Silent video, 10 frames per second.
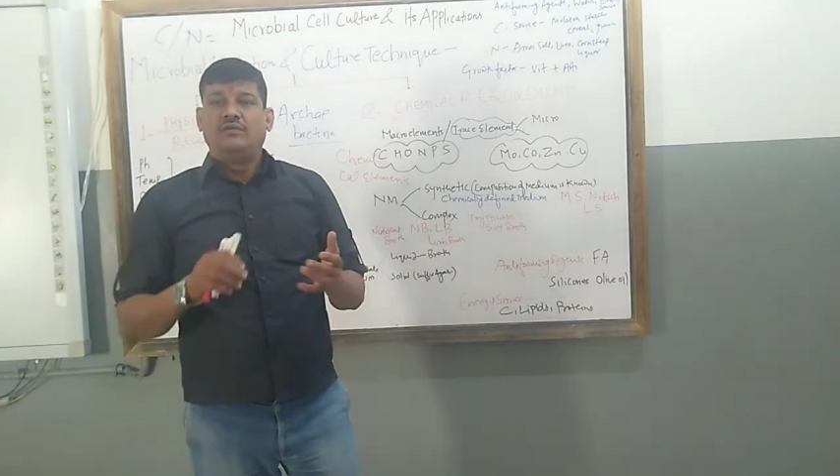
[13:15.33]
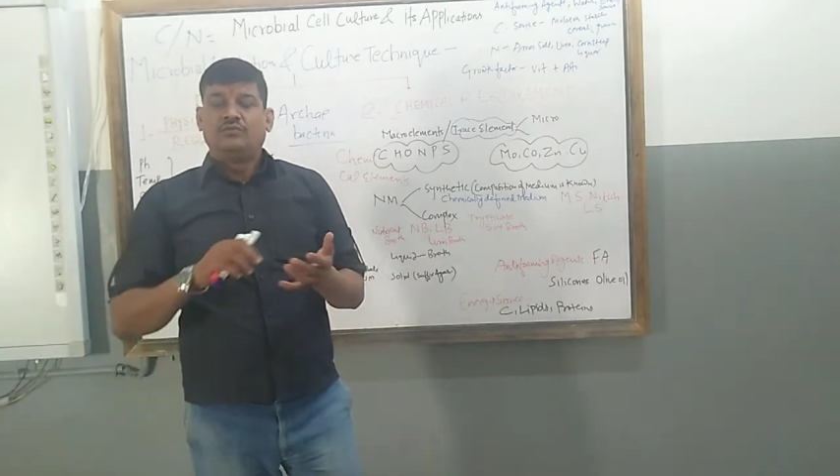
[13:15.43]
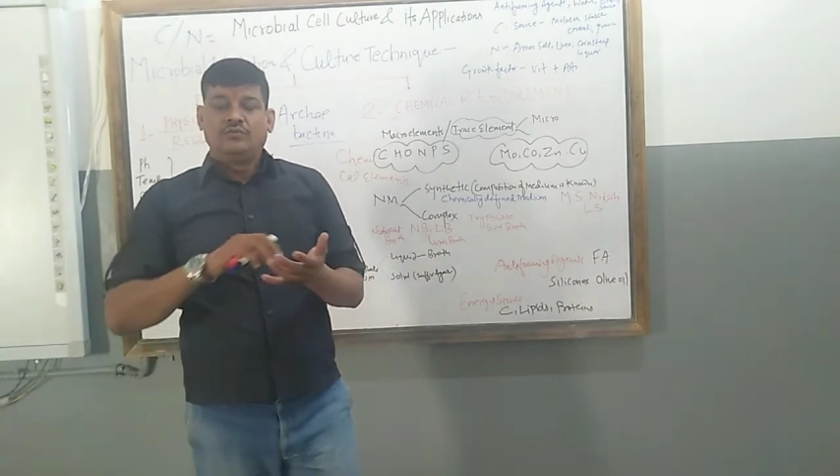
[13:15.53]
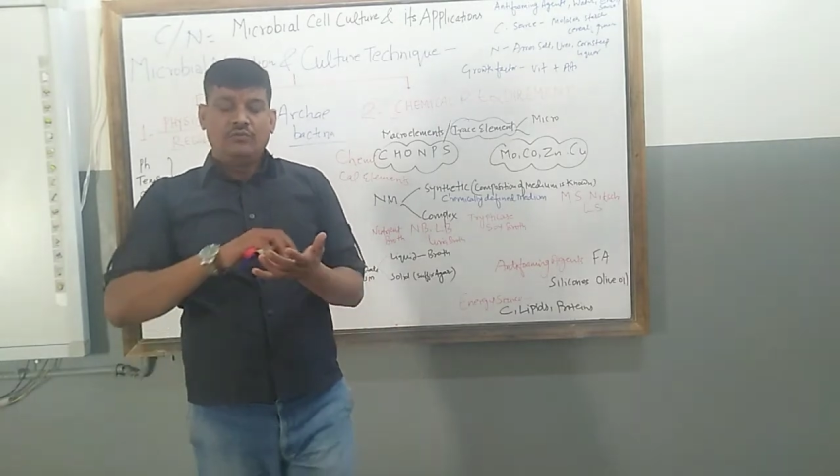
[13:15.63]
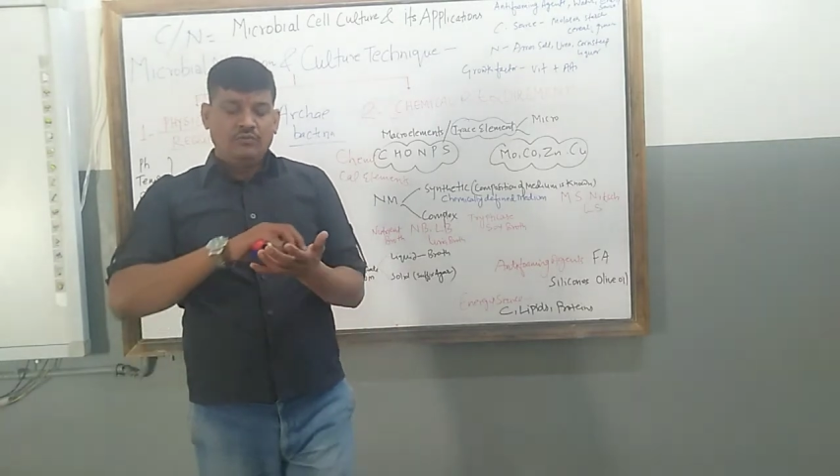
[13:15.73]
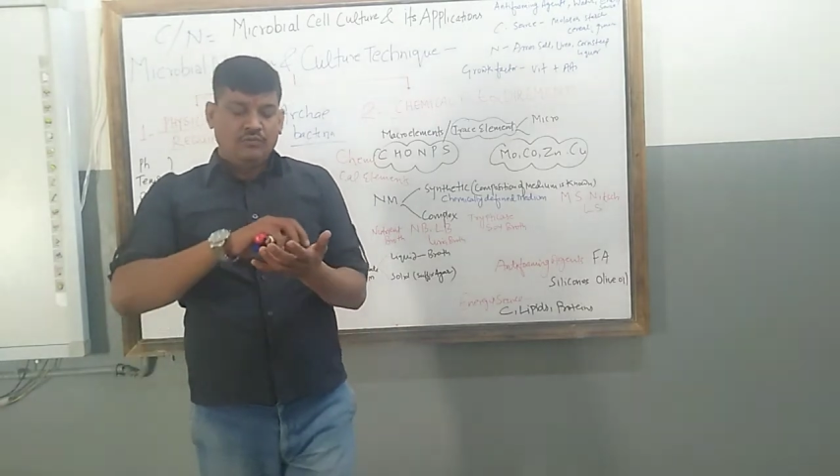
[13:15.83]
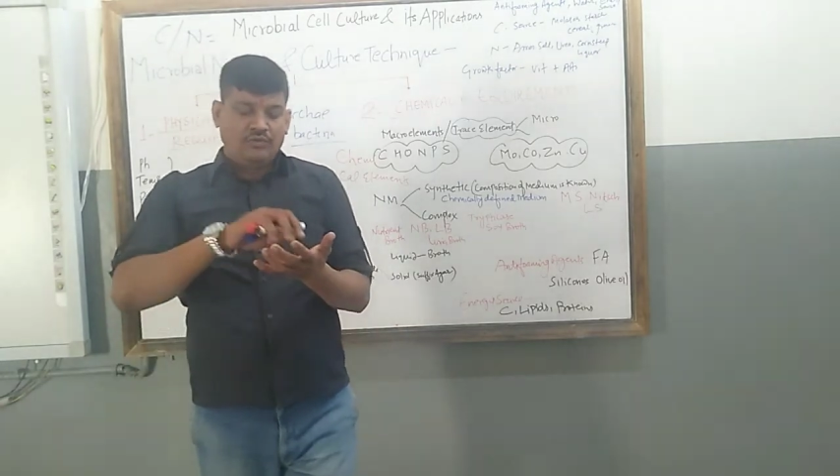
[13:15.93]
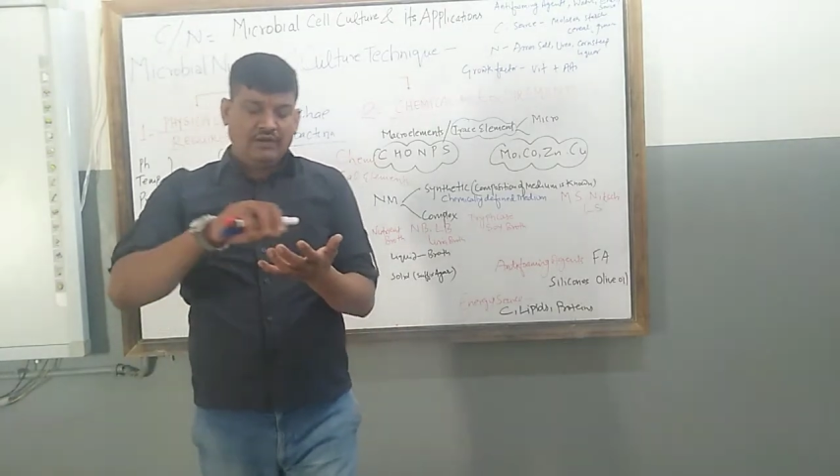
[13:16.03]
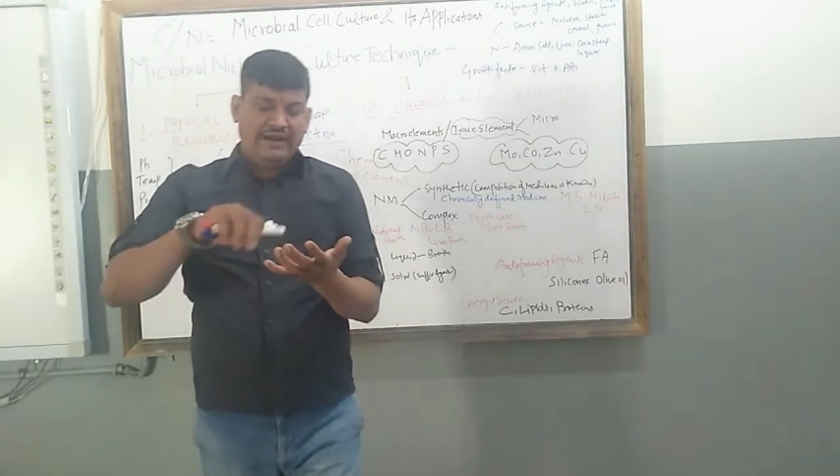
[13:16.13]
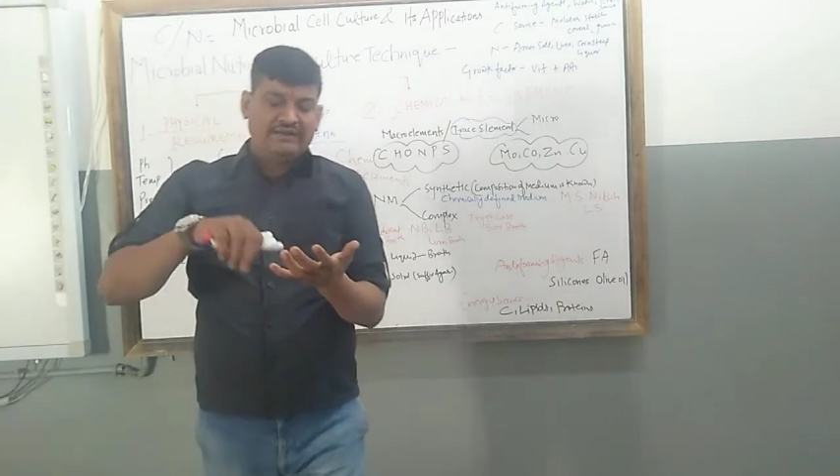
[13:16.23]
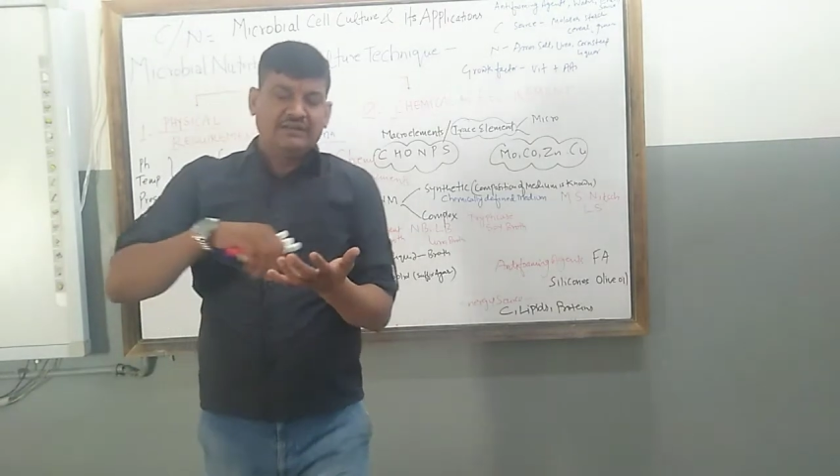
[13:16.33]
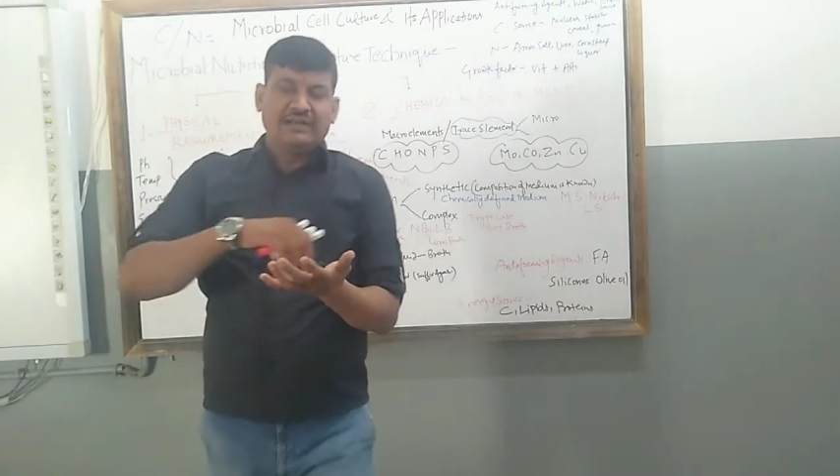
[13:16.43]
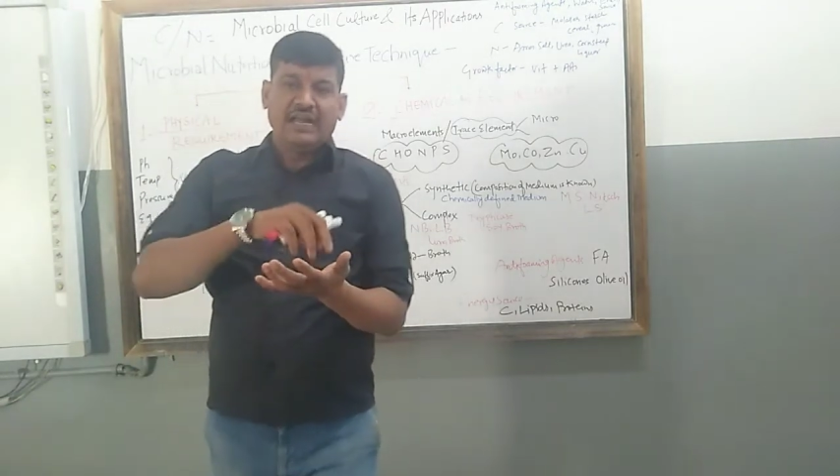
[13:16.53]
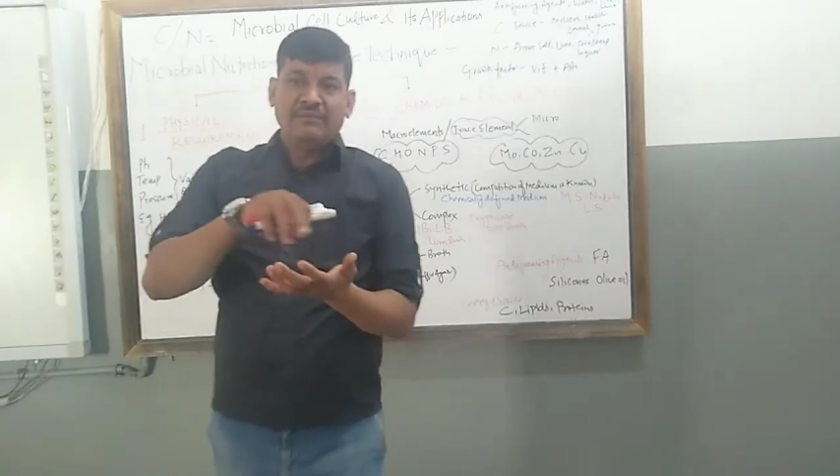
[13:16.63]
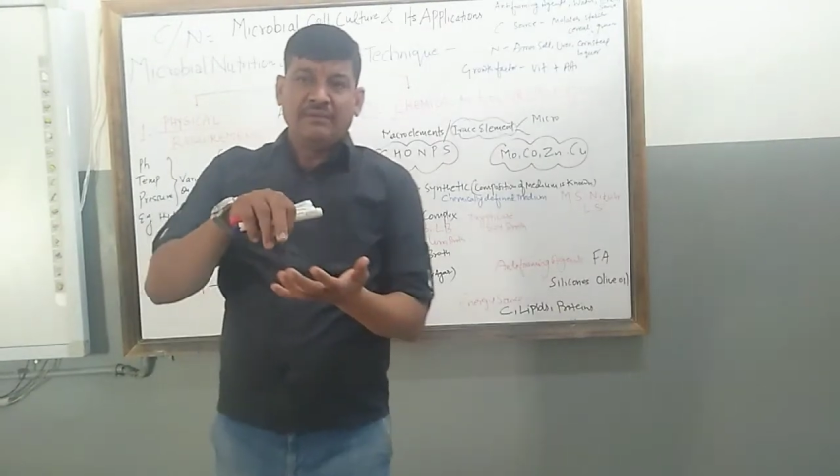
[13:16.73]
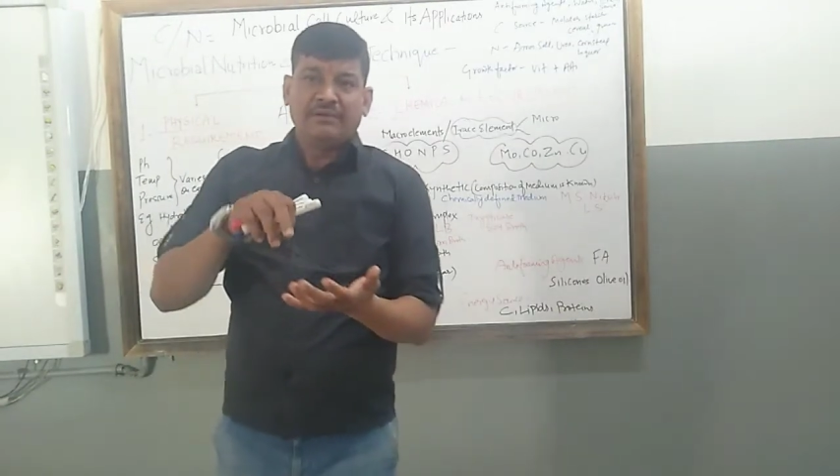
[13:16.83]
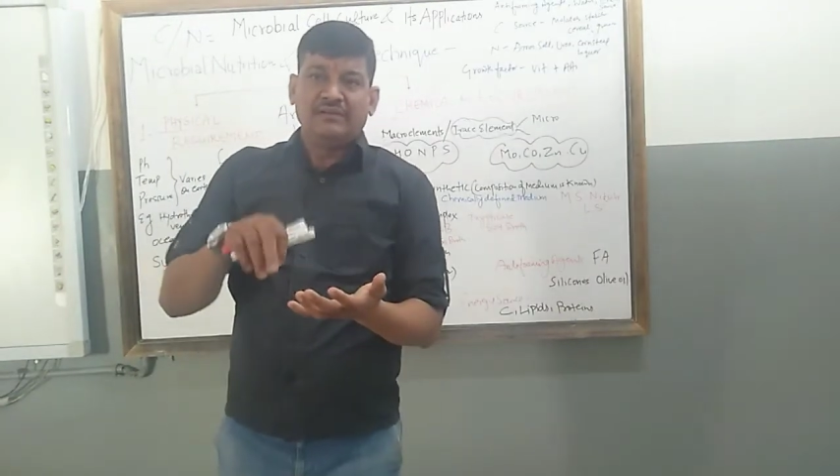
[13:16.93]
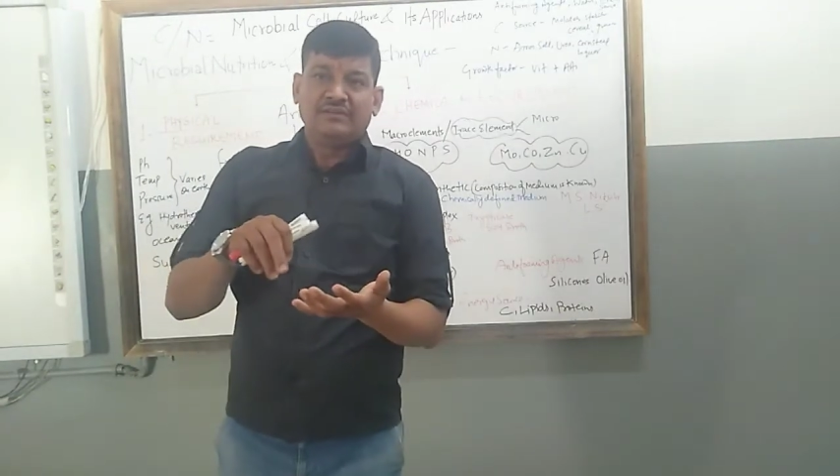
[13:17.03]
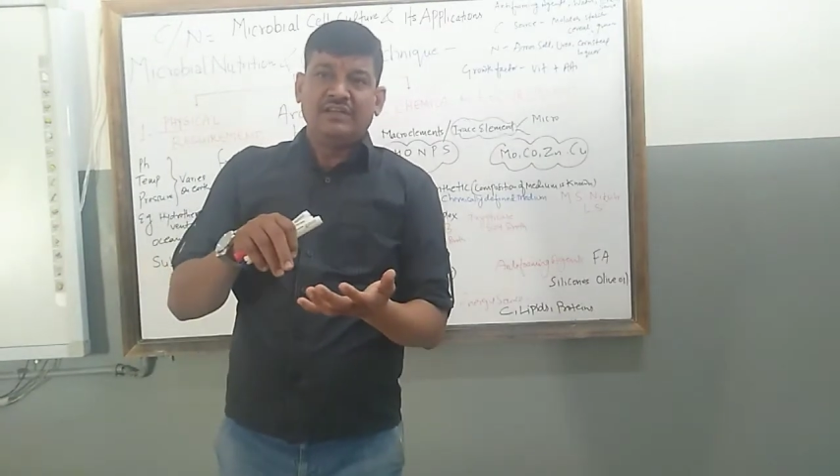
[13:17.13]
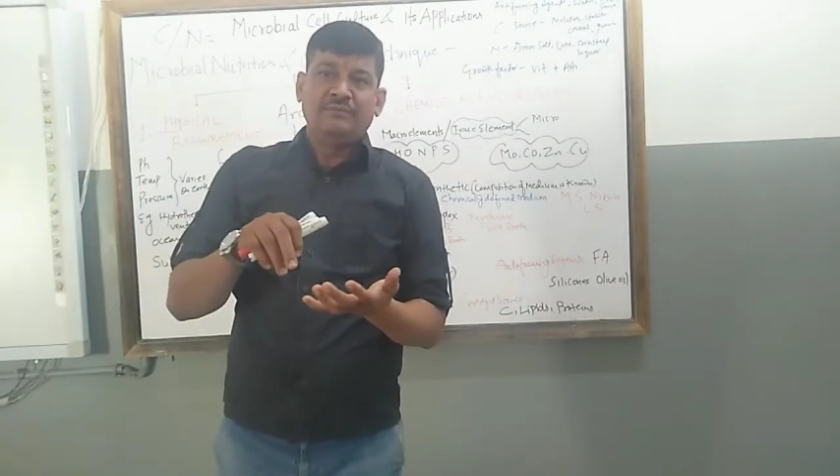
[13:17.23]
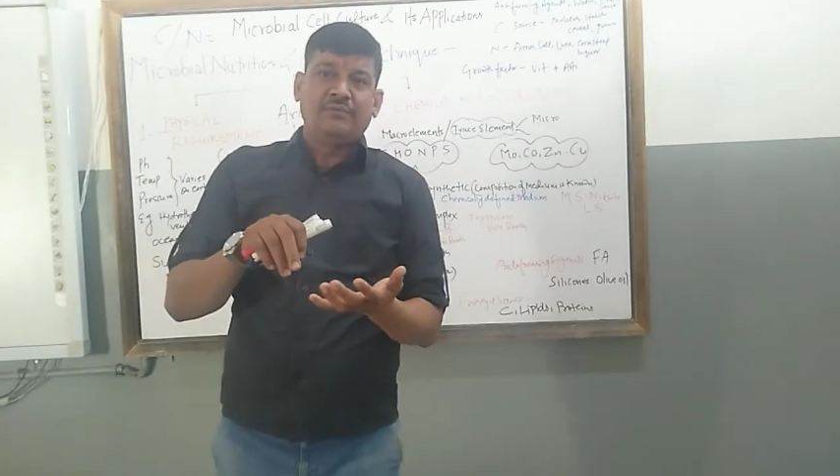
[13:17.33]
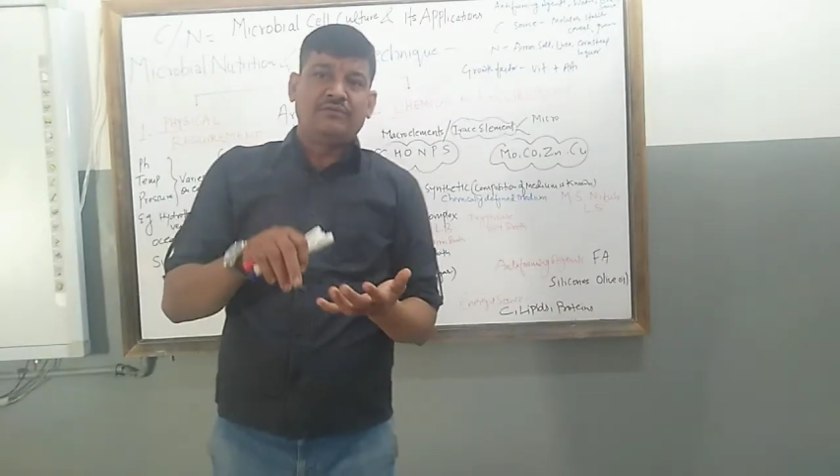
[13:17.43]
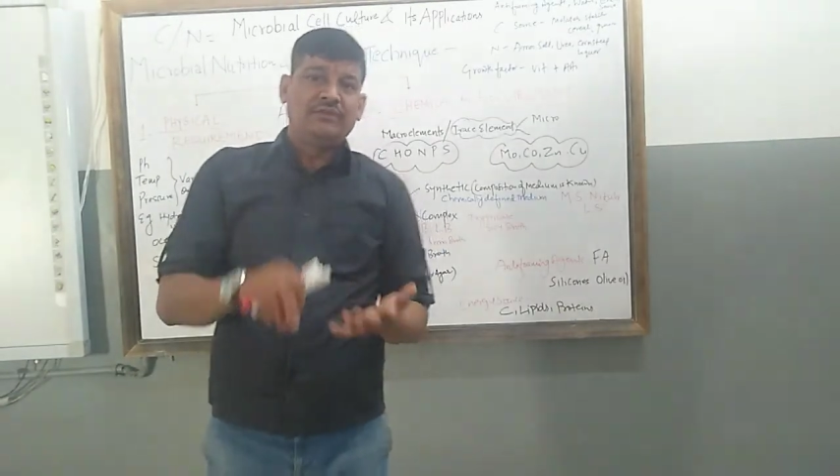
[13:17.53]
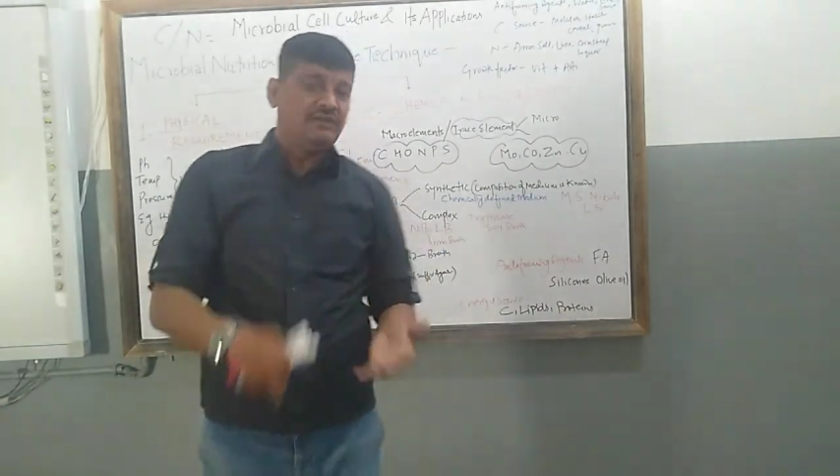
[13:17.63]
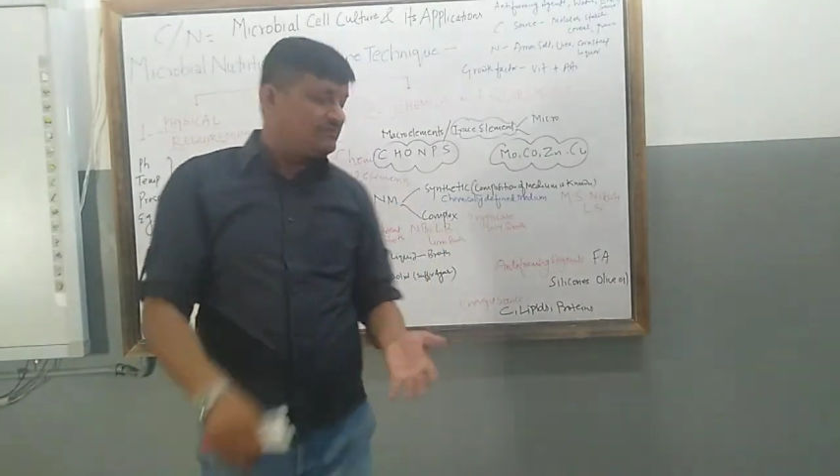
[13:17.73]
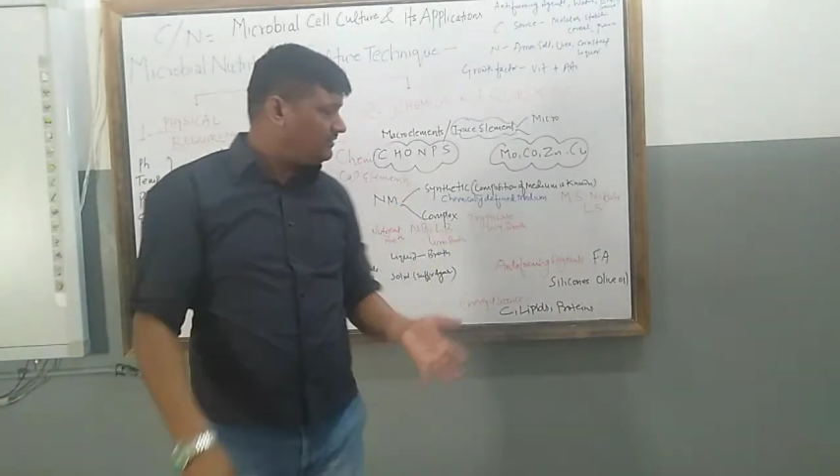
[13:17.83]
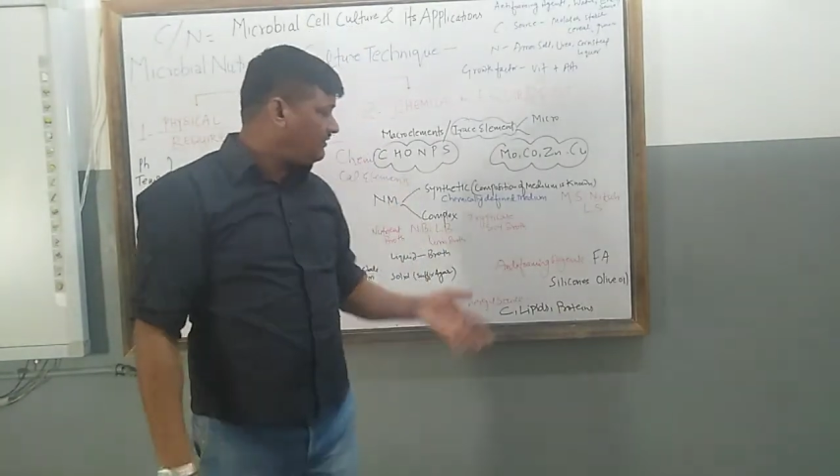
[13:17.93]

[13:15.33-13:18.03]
So at the time of culturing process,